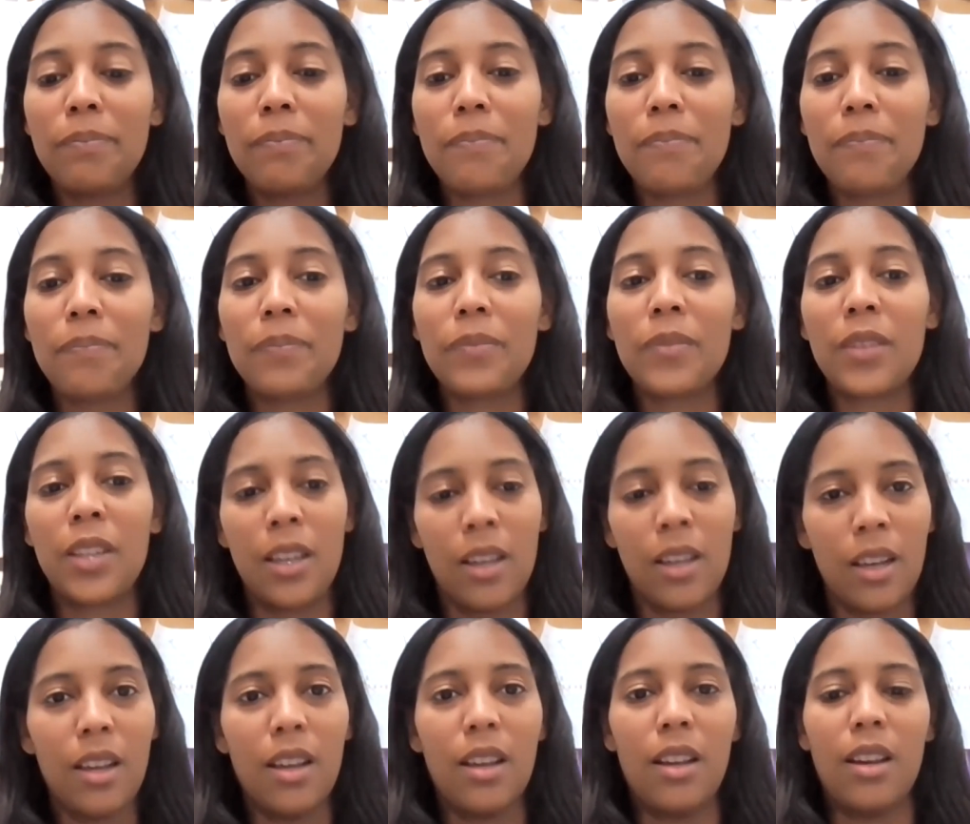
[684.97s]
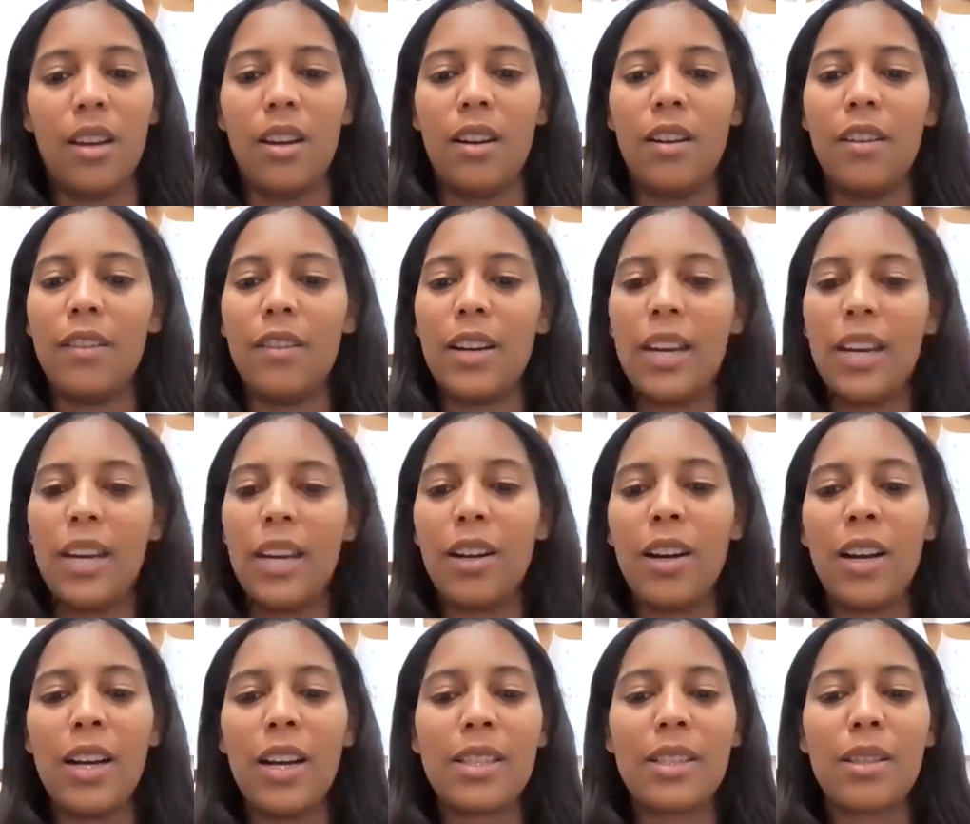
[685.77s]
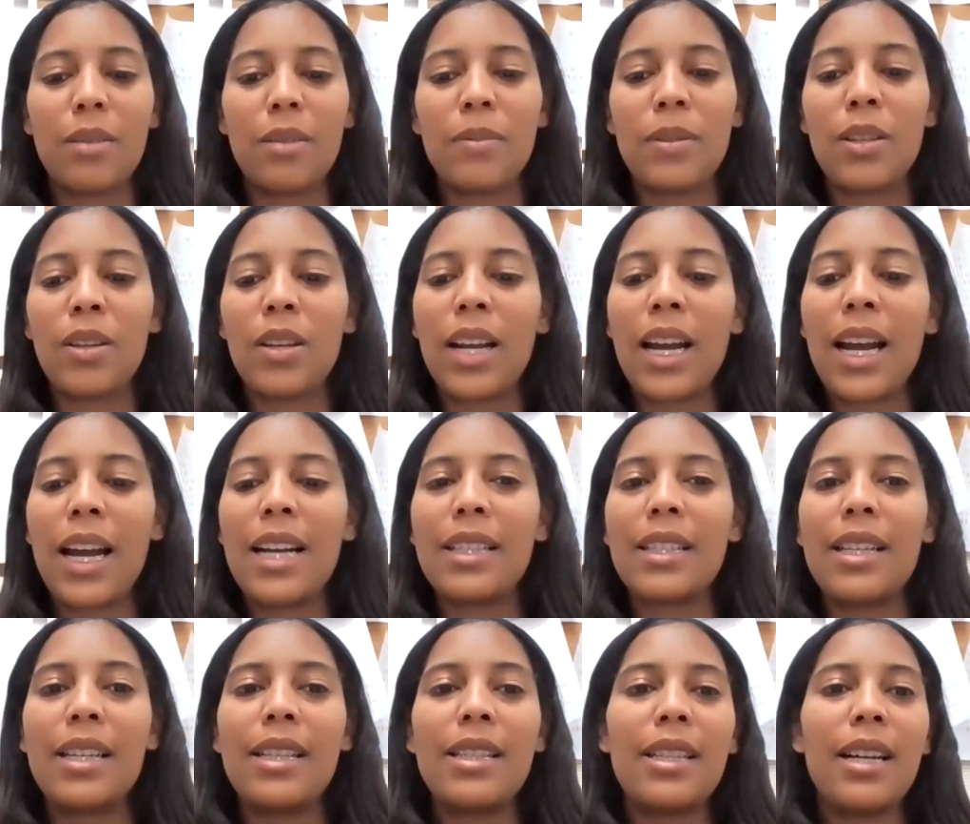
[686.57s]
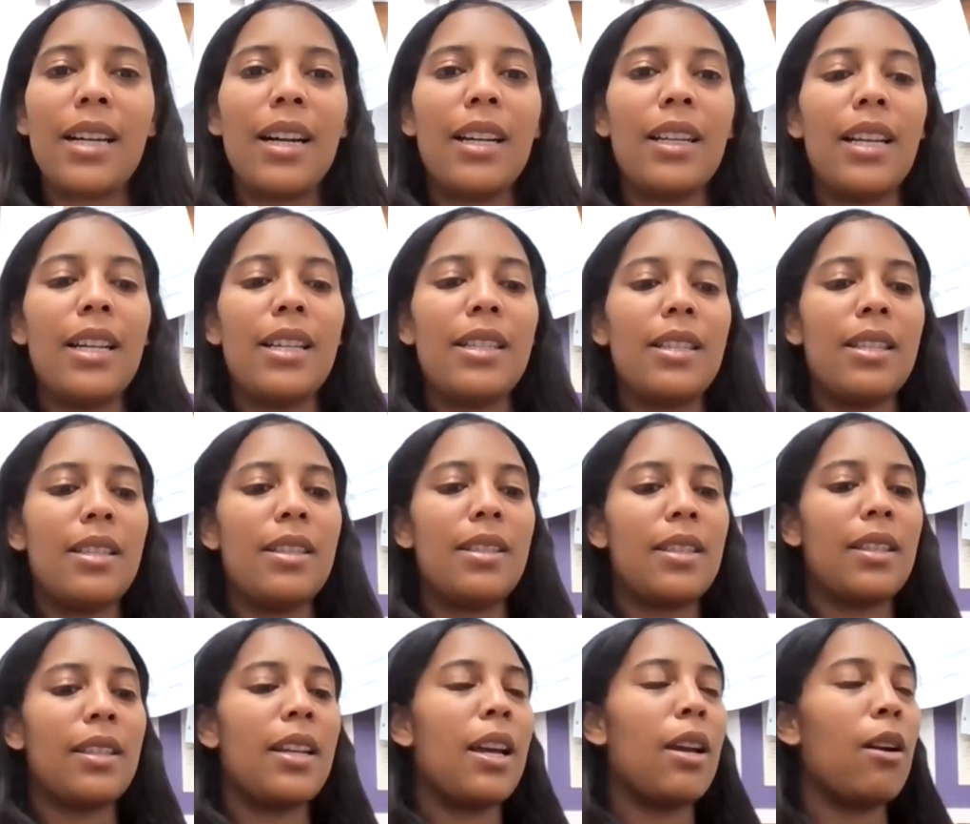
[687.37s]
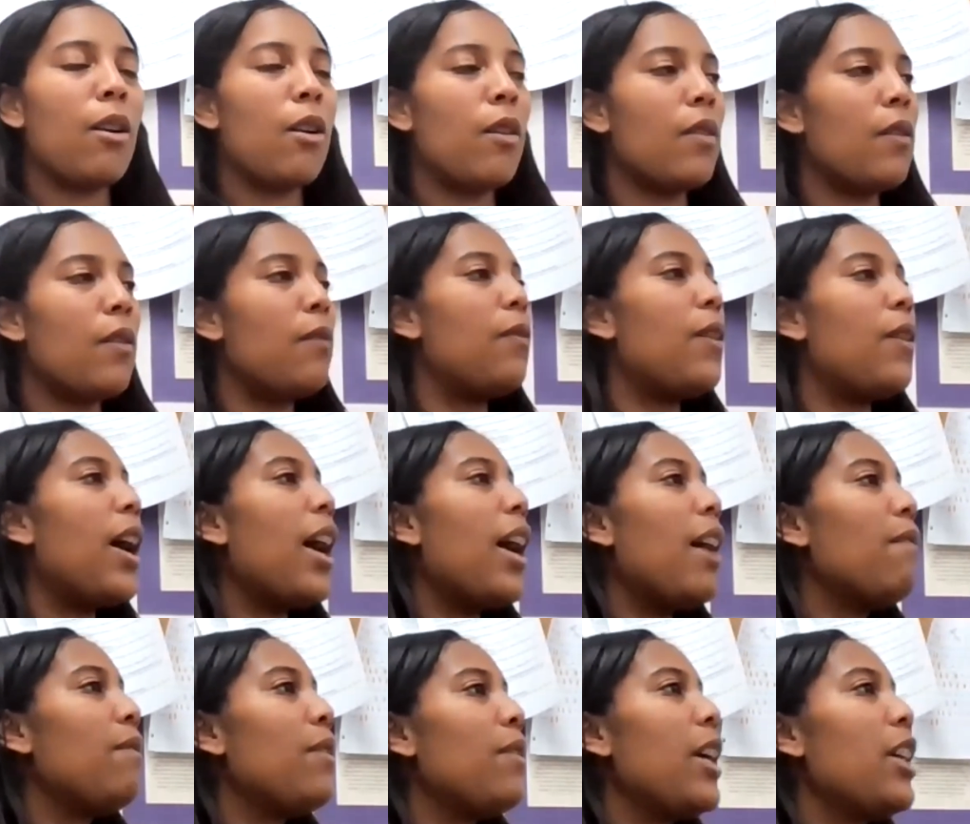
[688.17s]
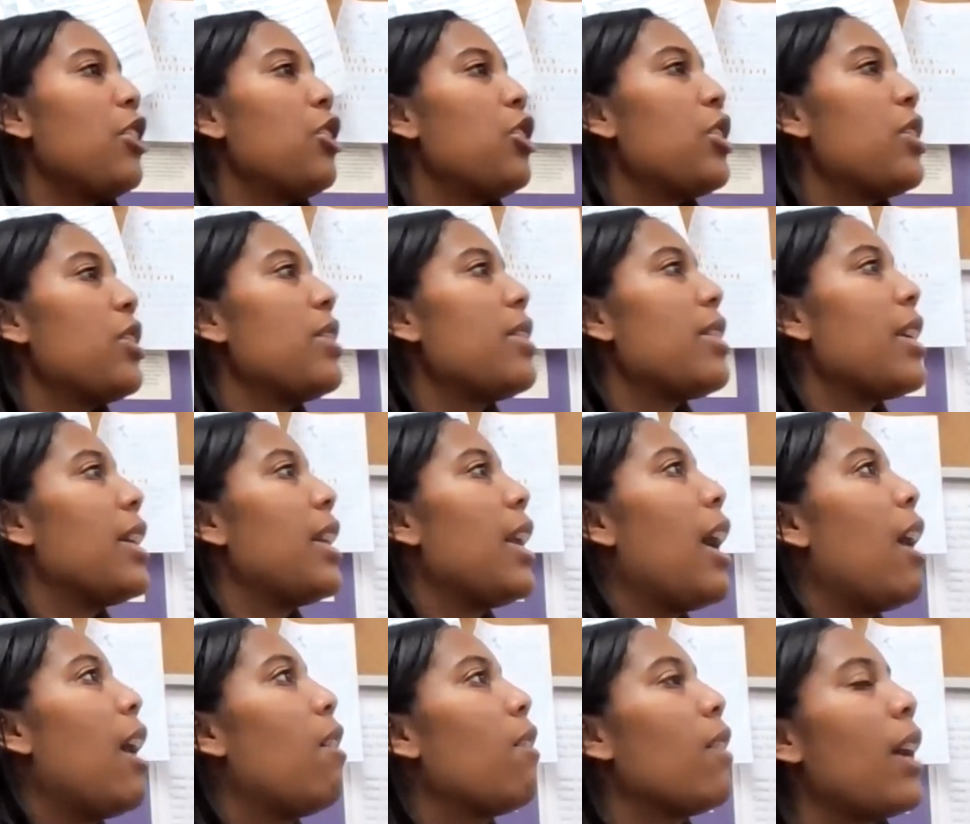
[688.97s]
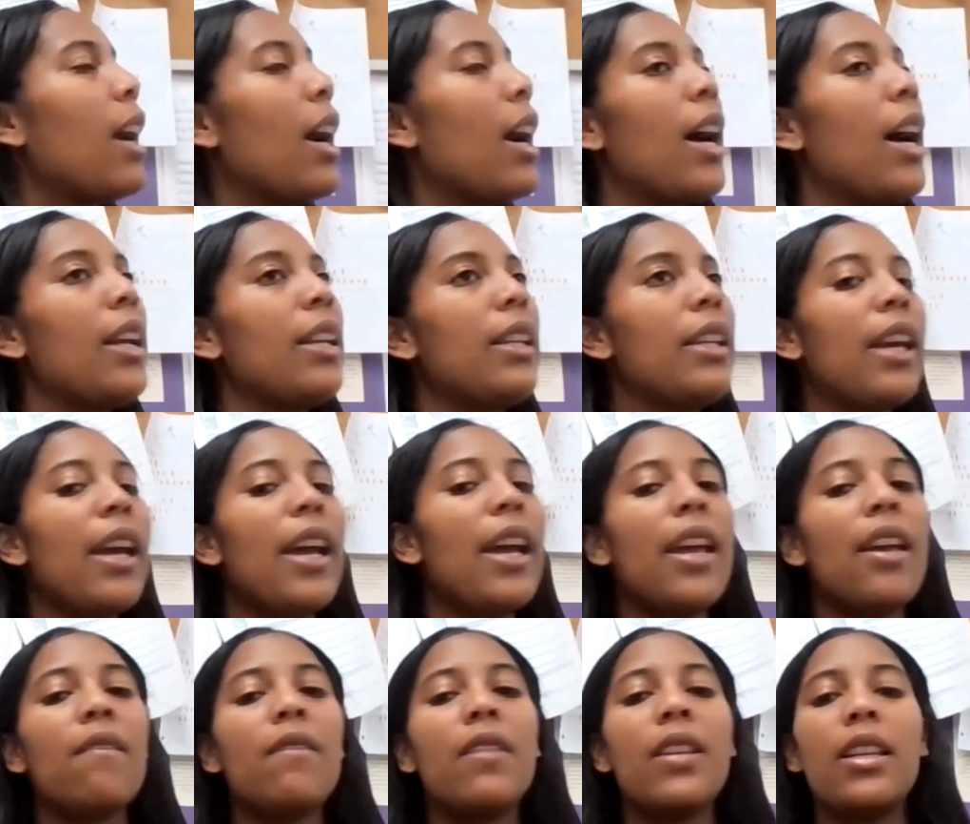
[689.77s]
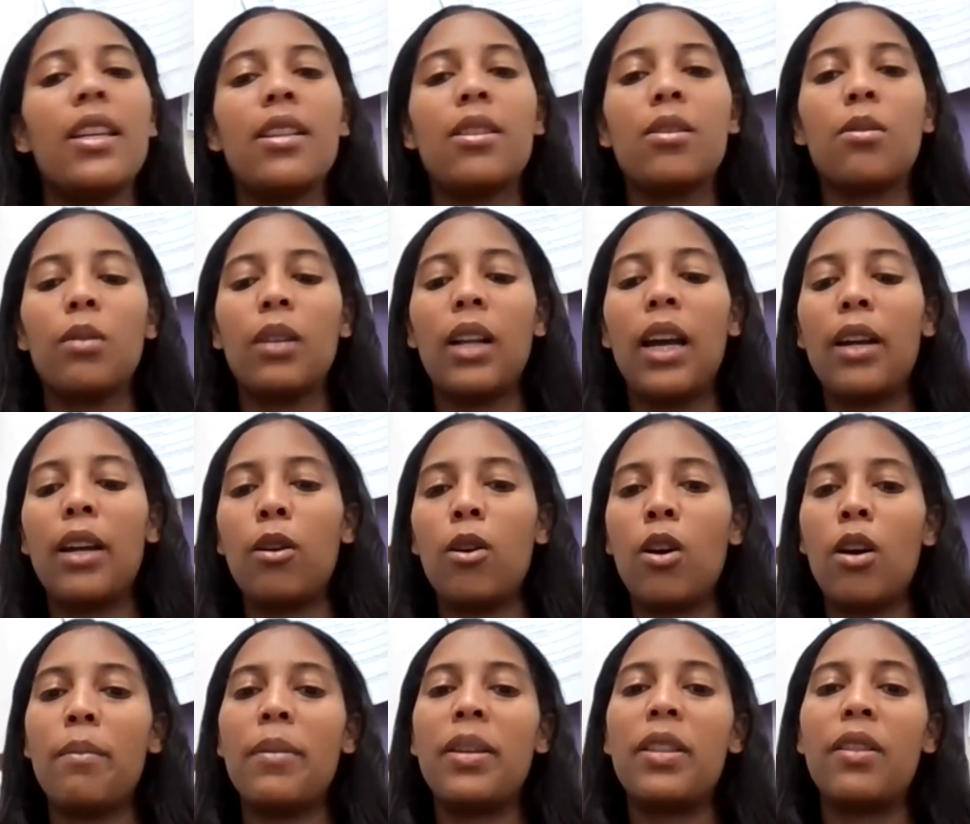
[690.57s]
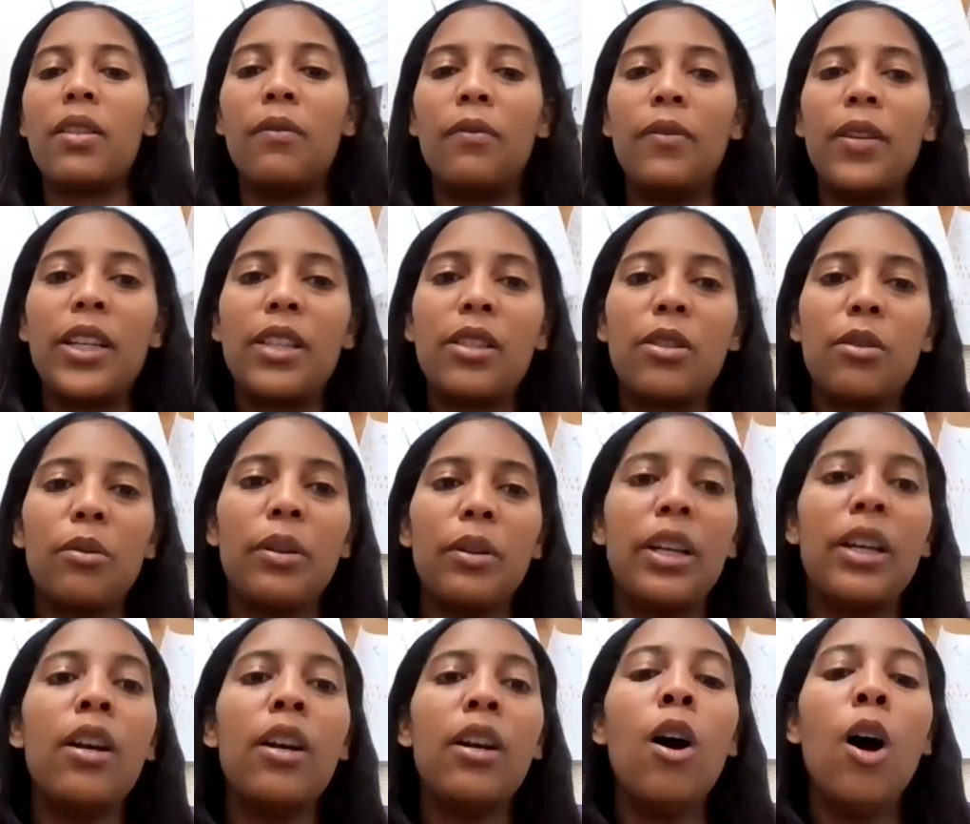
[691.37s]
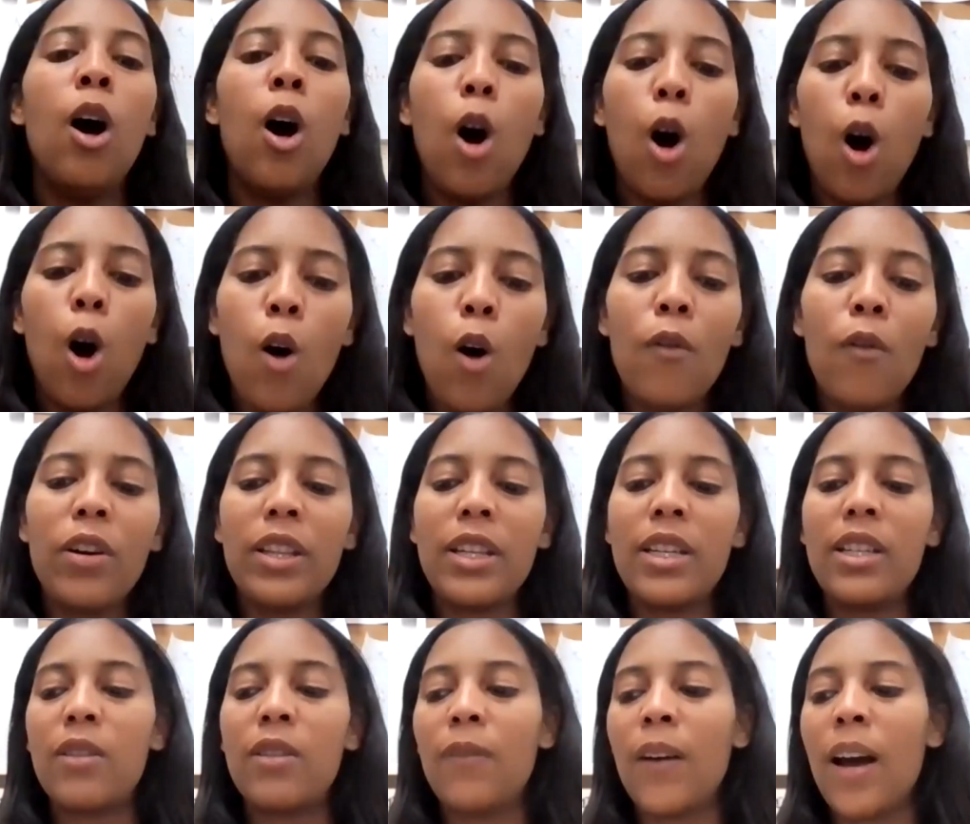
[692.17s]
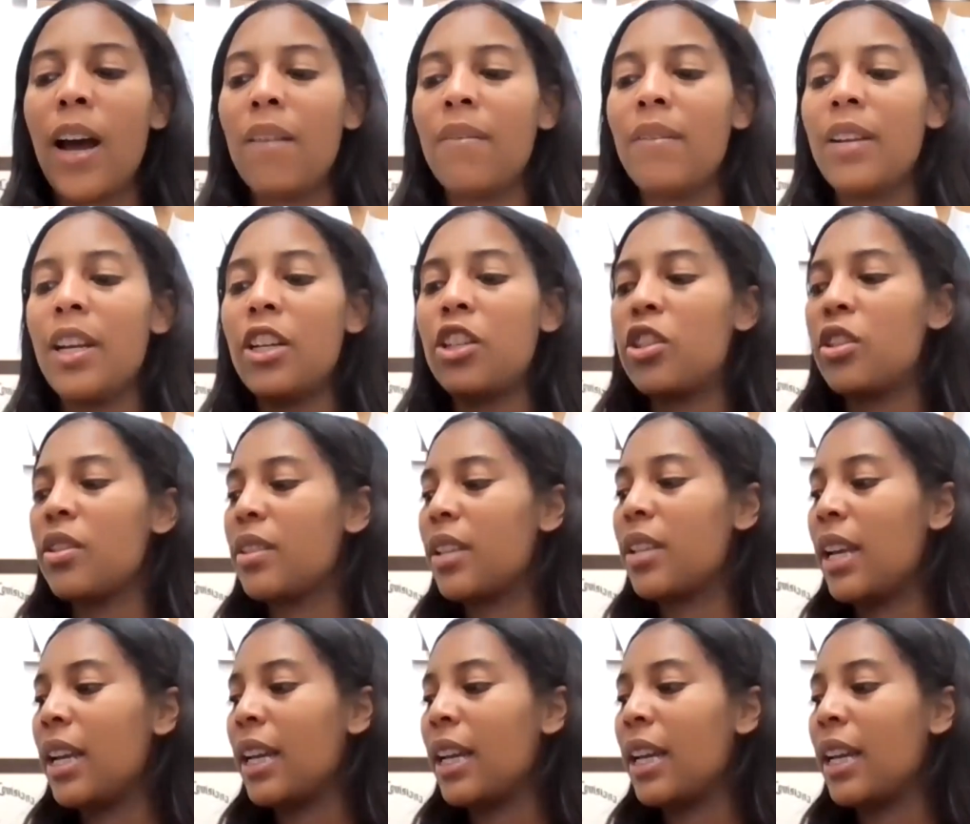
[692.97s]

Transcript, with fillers: Amen. All right, awesome. So, guys, that's our lesson today on the five nations and how God gave the Israelite army the victory over these five nations.